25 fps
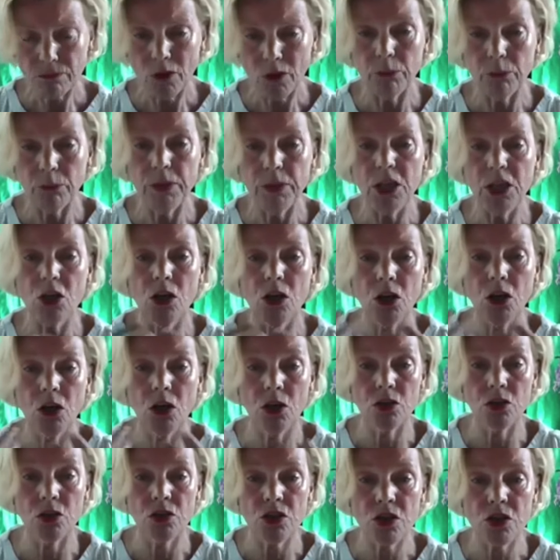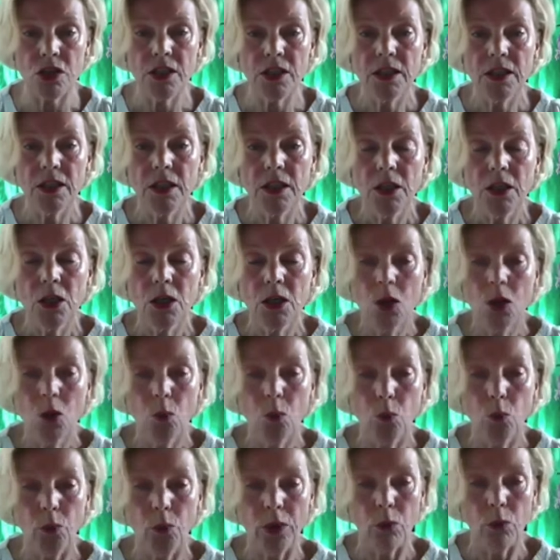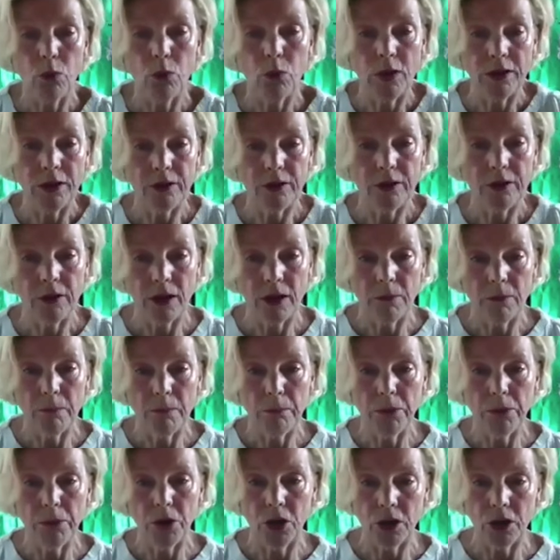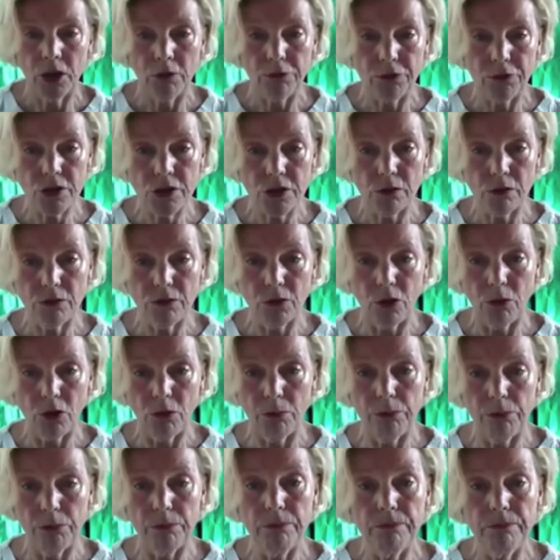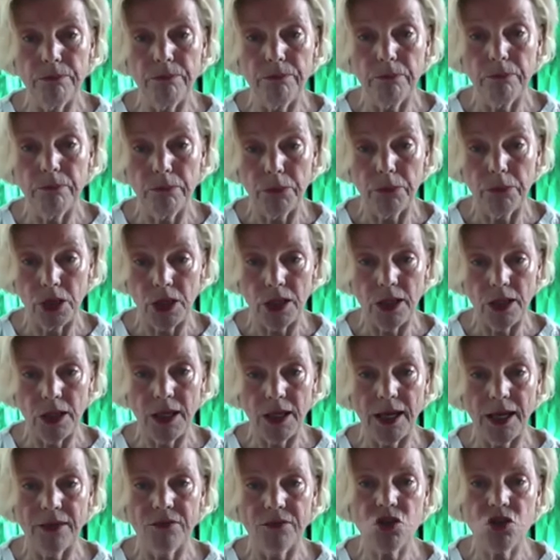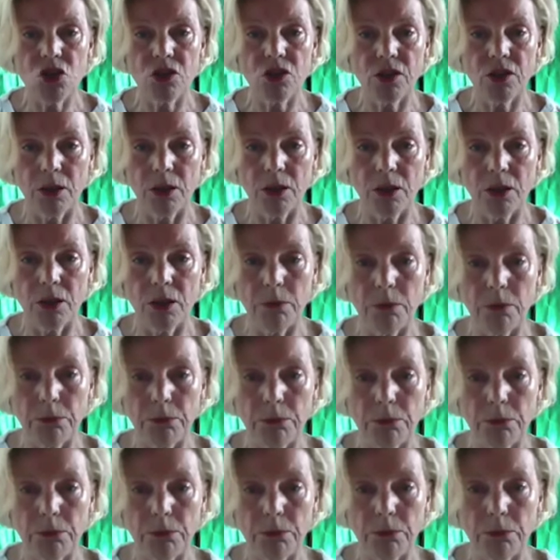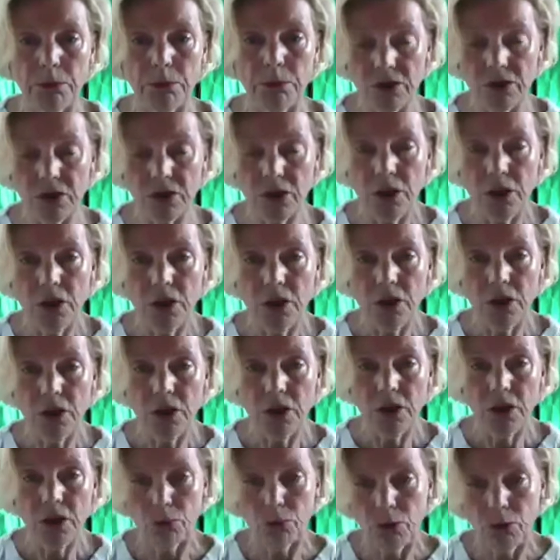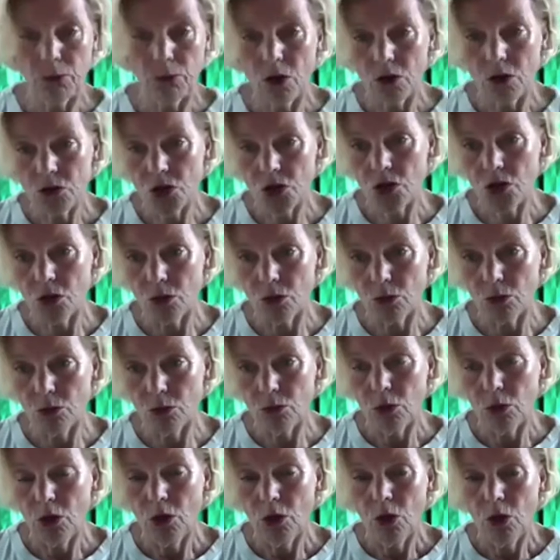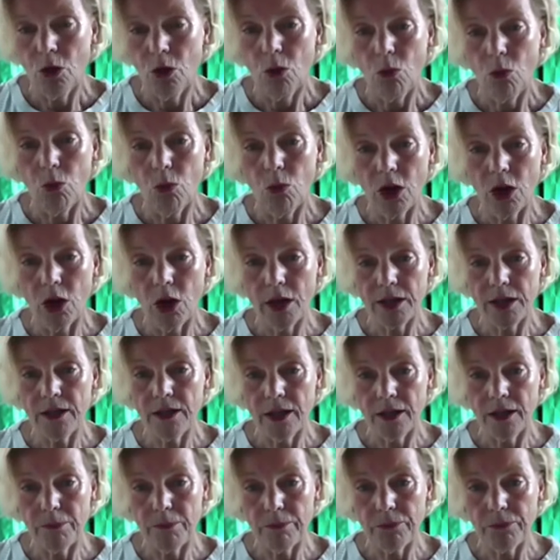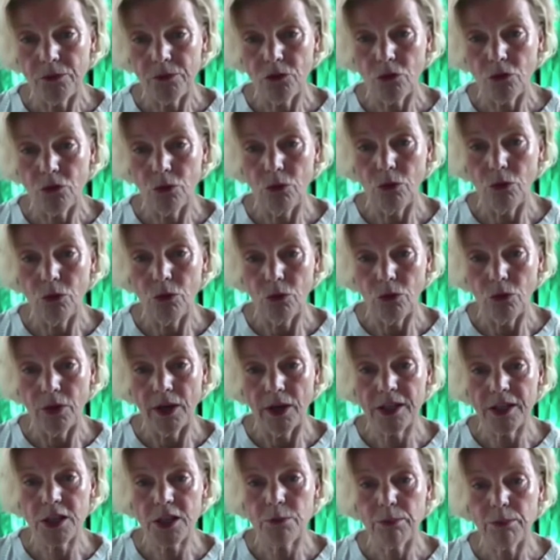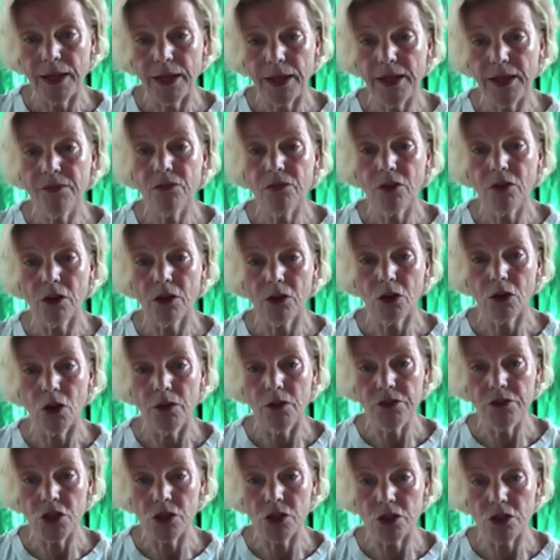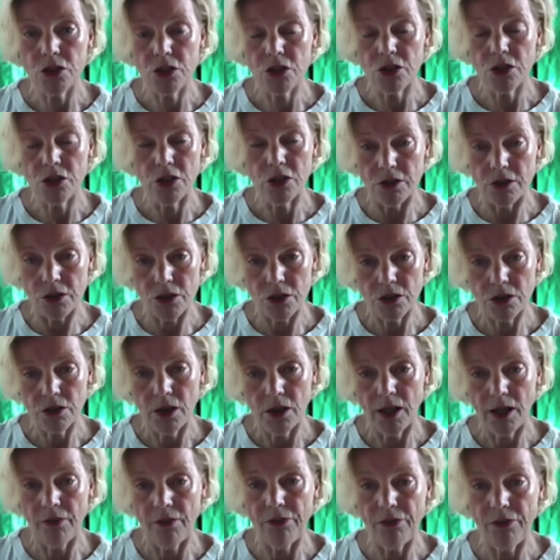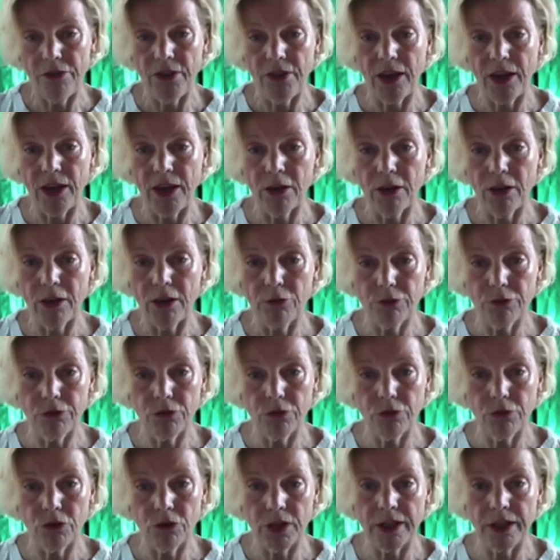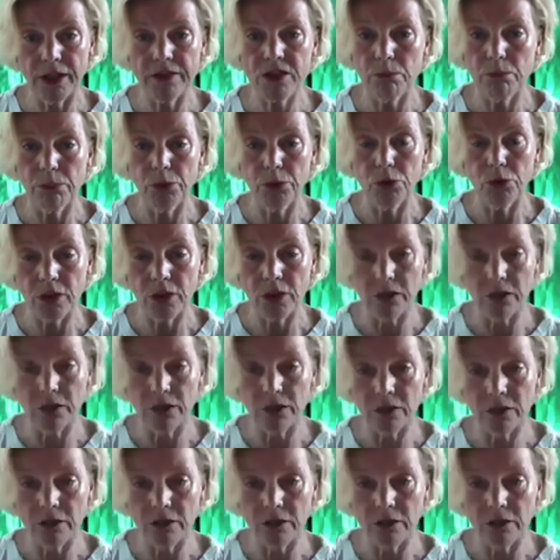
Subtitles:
Because we want the body, first of all, be and stay present, but we also want them to expand their consciousness. And therefore, it's important